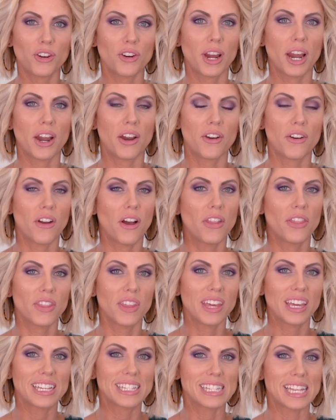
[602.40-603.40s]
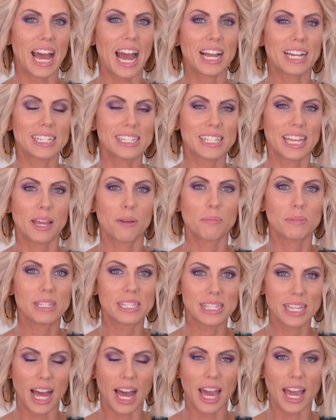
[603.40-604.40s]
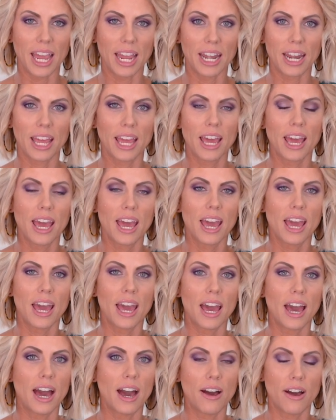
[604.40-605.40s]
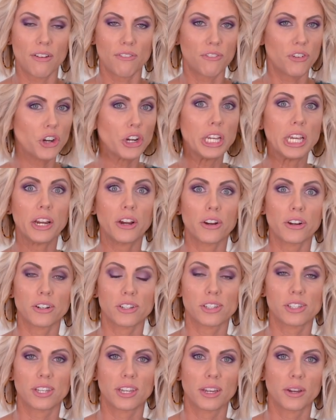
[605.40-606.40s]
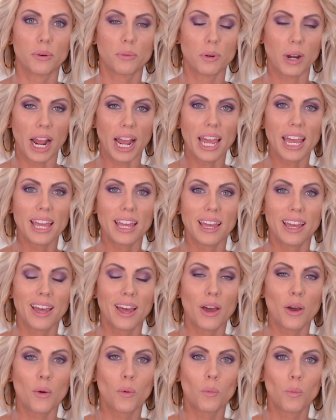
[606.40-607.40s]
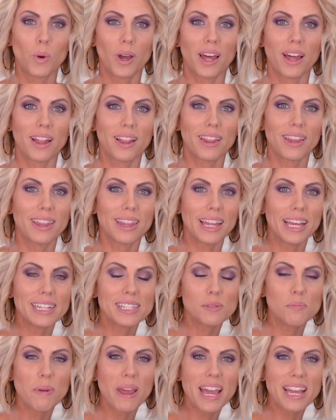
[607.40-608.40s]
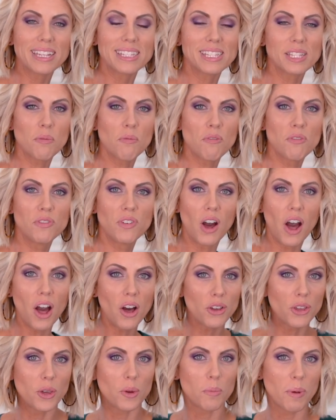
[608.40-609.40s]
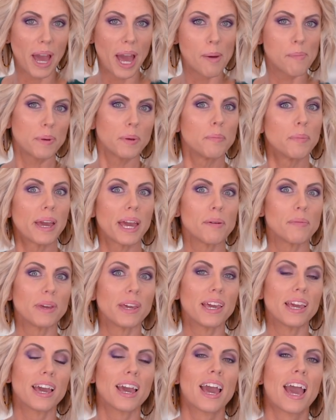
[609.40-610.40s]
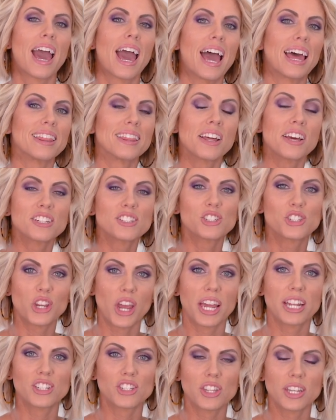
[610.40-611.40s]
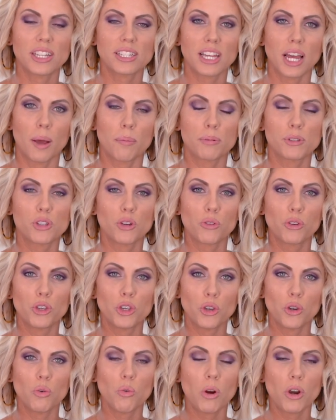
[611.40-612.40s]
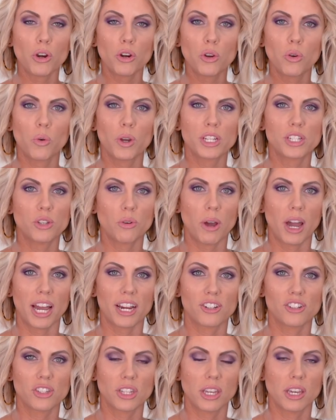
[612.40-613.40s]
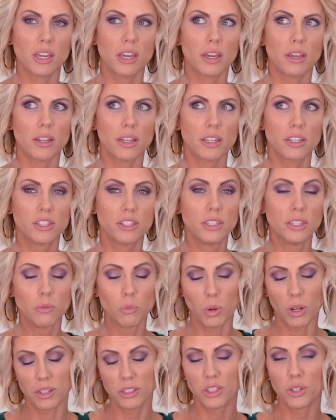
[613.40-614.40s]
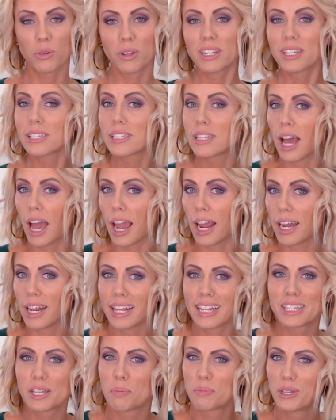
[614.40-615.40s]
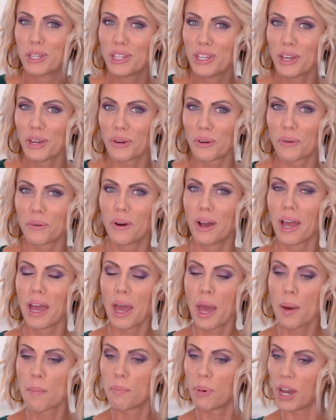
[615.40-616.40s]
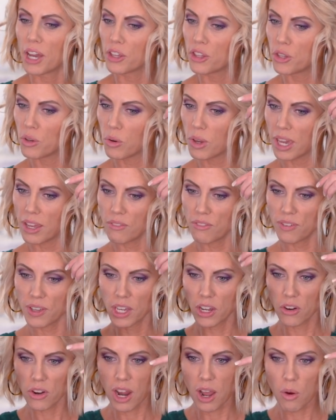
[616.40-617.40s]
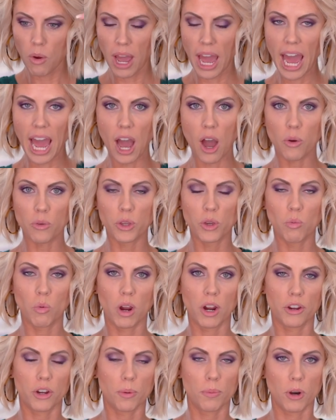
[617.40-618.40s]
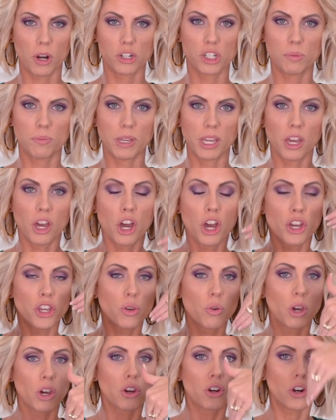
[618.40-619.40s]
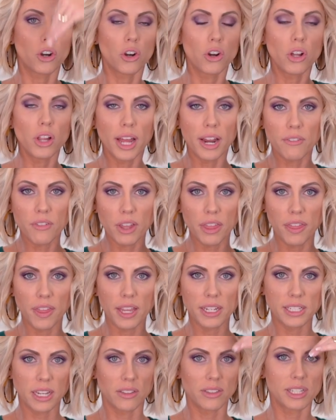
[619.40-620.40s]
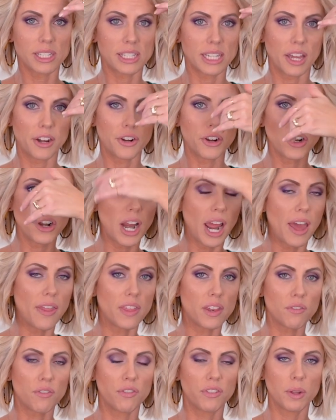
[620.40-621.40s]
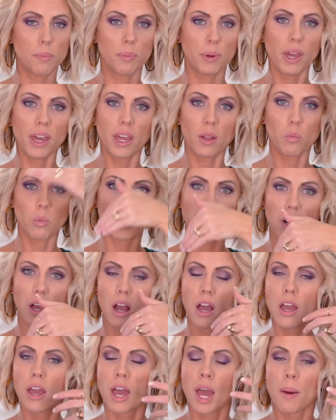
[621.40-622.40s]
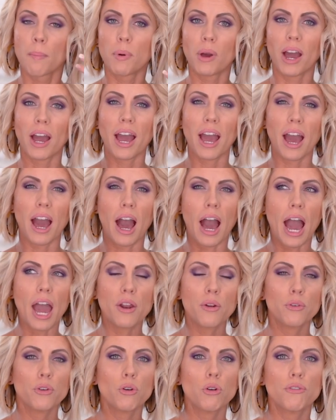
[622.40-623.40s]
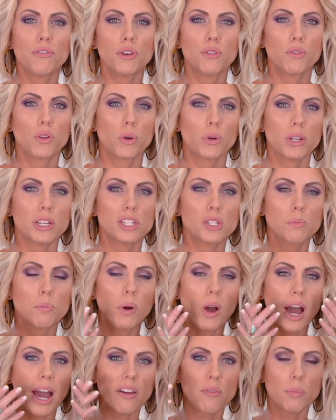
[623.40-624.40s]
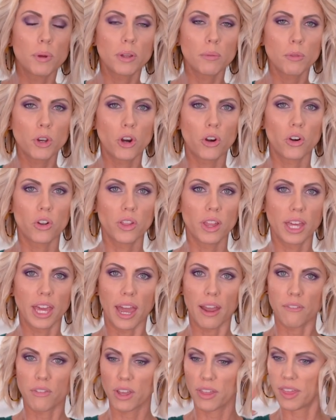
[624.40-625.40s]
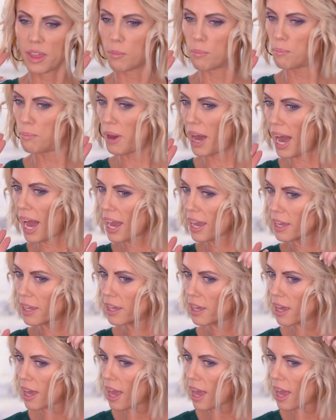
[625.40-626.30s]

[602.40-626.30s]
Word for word: your hair on the exact same side uh, for years, right? Well, let's make some volume happen, baby, and let's change things up. So you are going to actually, well, you can decide, it's up to you, but you can figure out how you want your part to be. You can curl everything down the center and then flip it and whatnot, but I don't know if you've noticed, but I've been curling everything back,